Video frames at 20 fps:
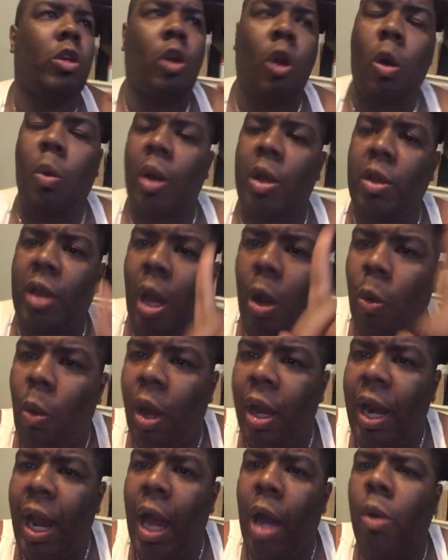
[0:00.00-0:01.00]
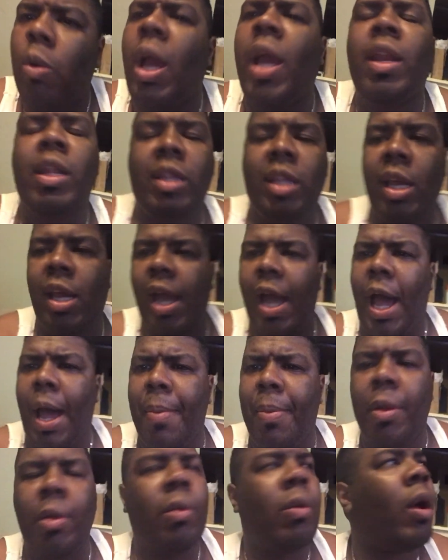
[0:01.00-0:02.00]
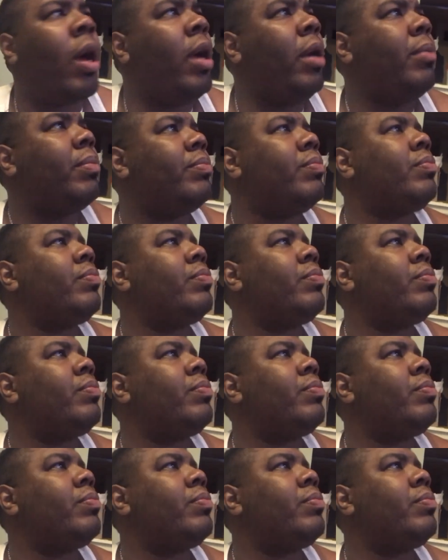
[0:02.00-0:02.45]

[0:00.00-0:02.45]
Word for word: You know what? You got one out. Anything can happen, right?